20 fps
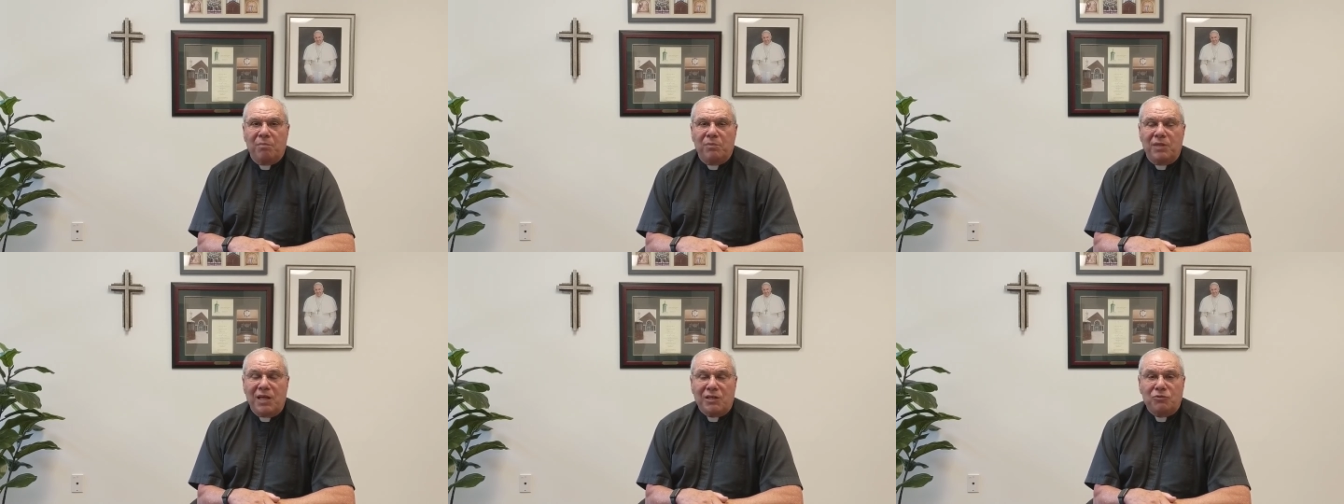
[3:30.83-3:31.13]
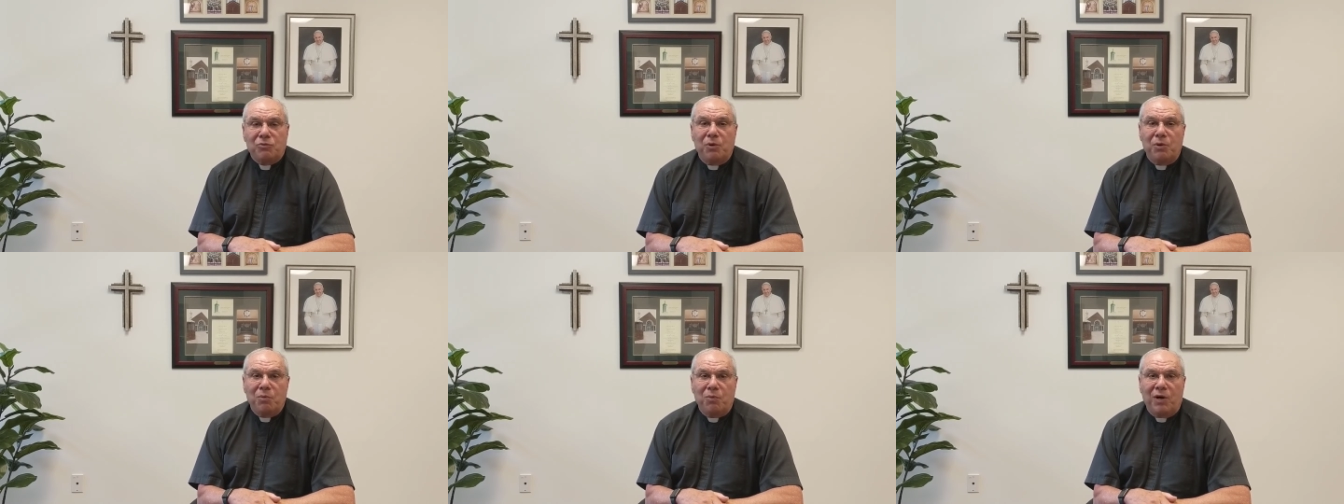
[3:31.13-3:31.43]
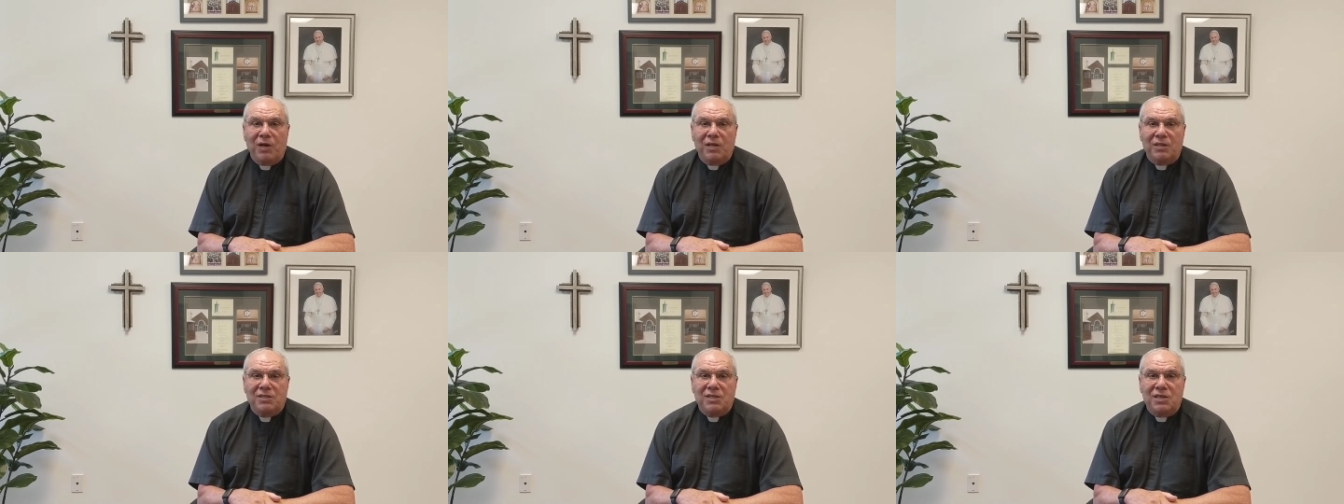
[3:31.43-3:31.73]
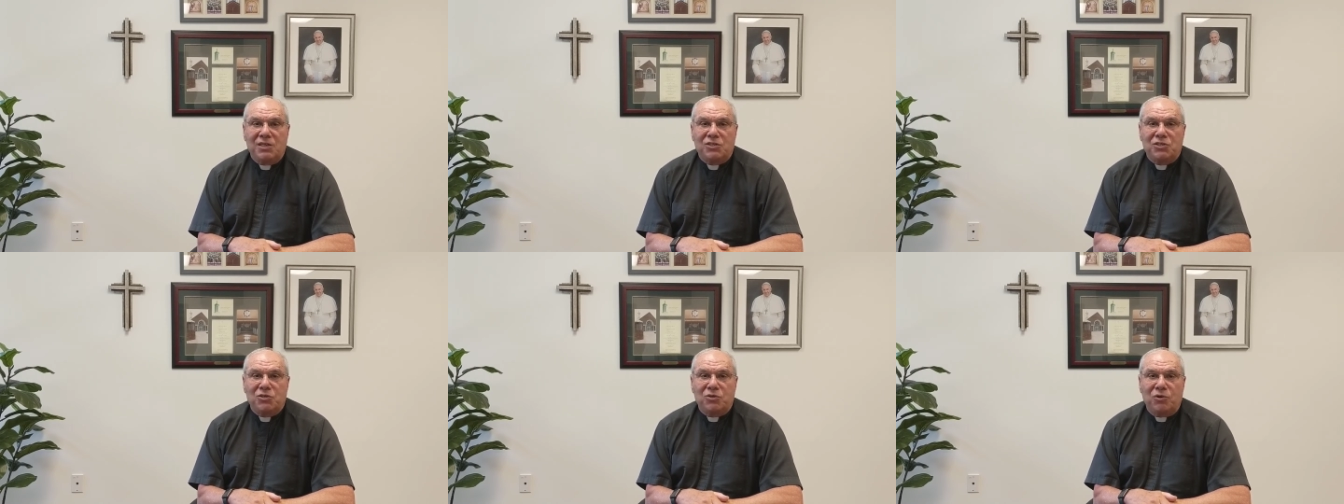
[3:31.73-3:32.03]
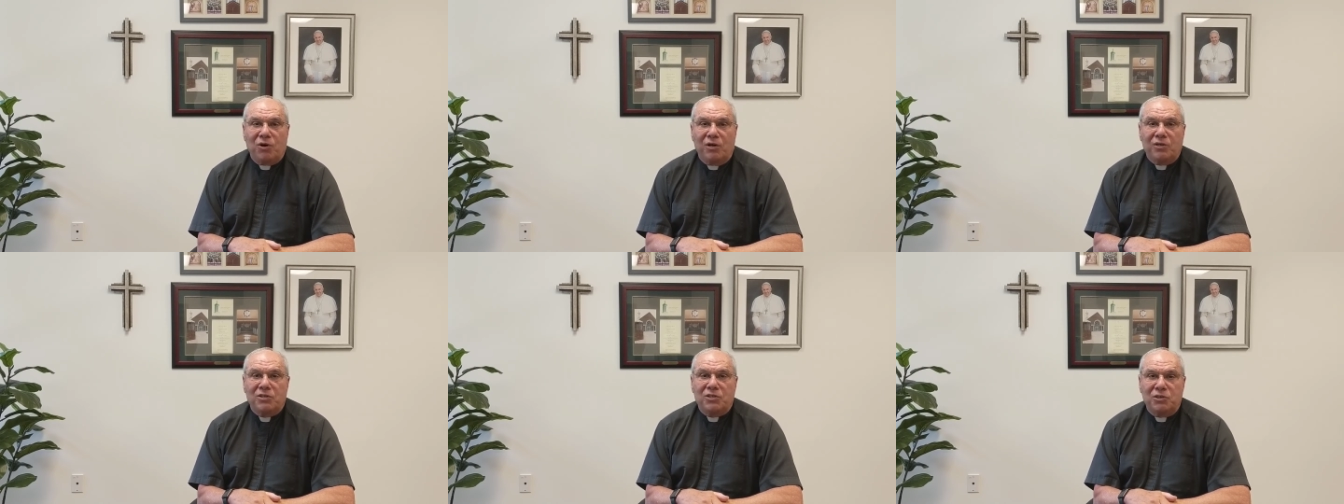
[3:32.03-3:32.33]
That's what we want to teach
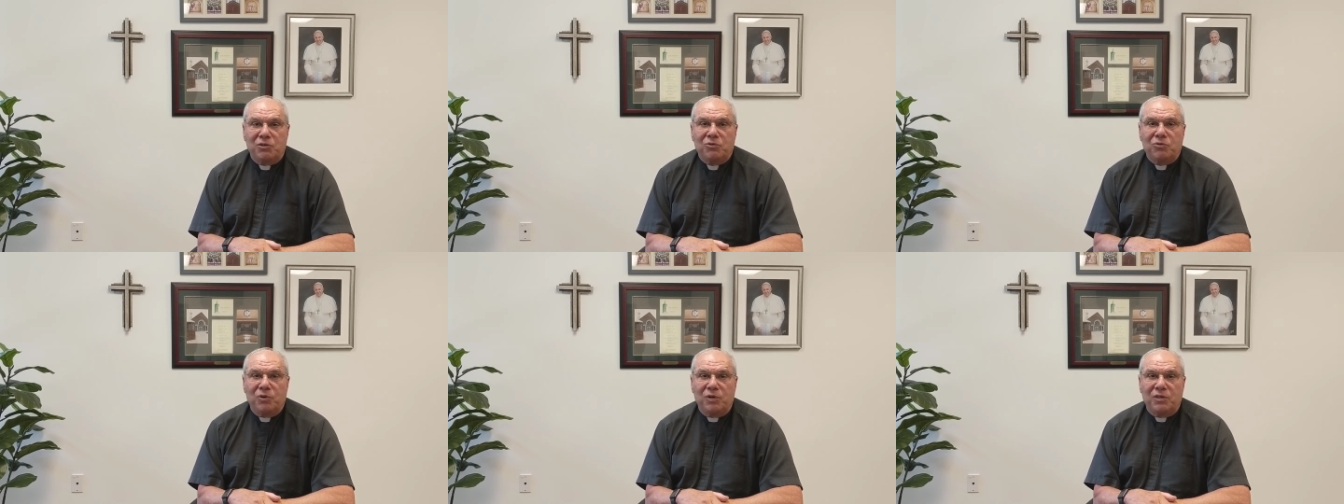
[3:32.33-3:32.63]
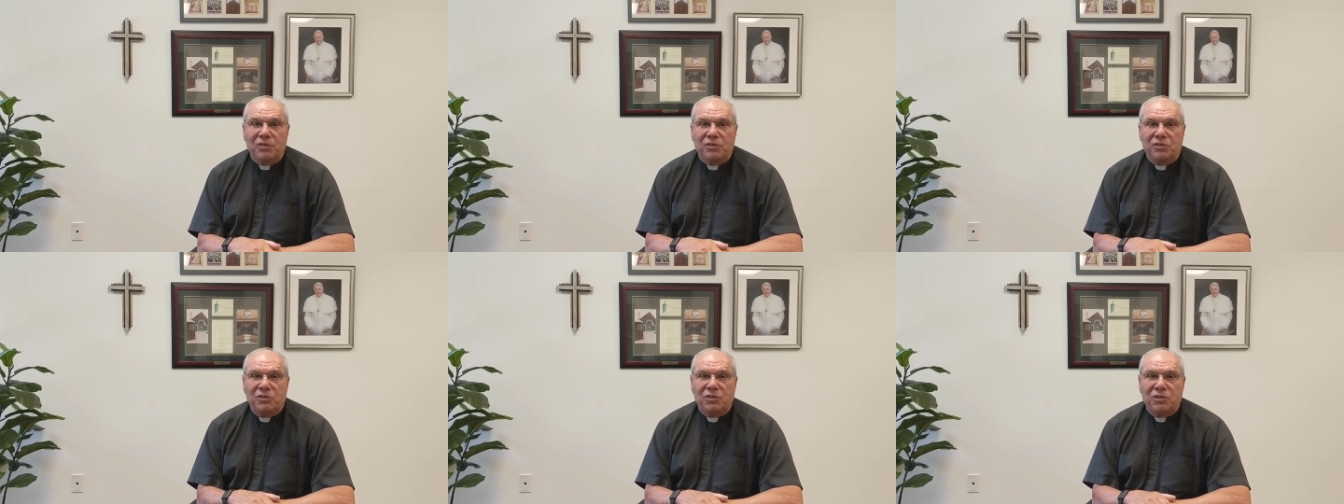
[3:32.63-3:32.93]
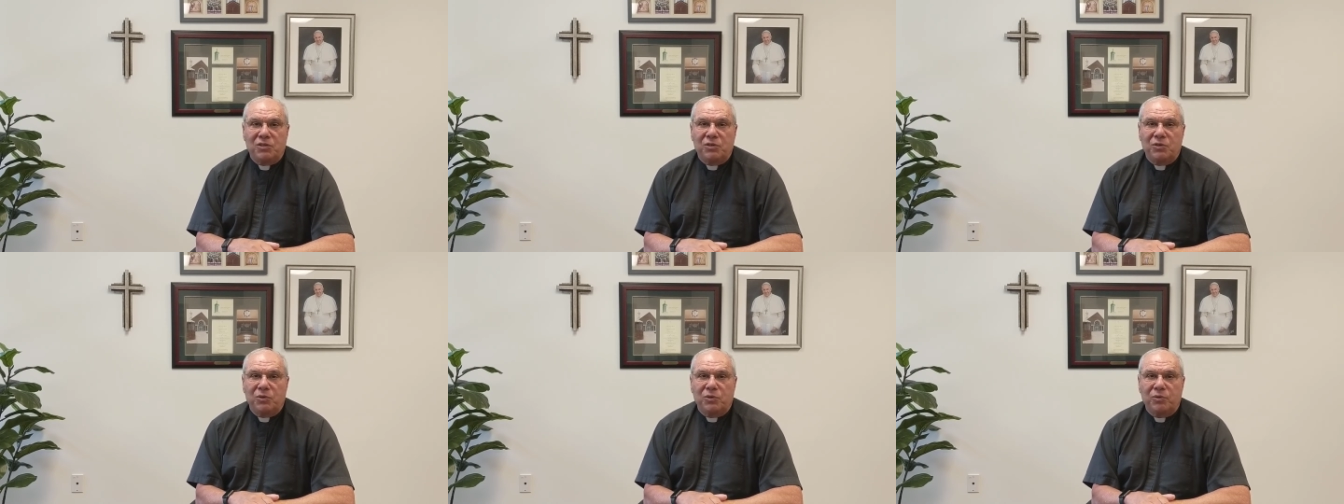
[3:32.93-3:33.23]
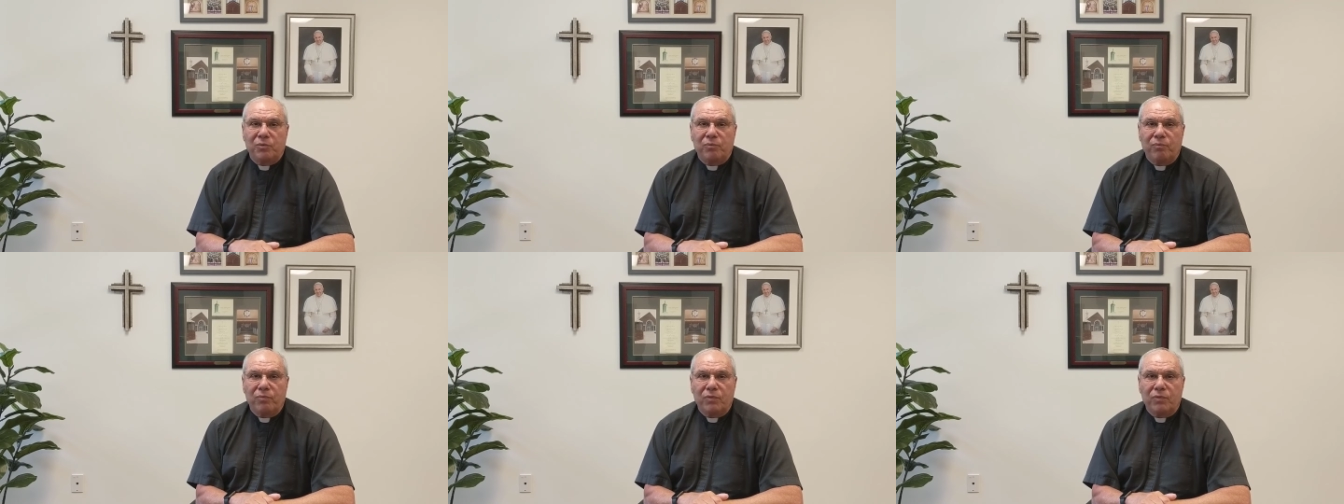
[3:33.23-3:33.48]
to our children, too.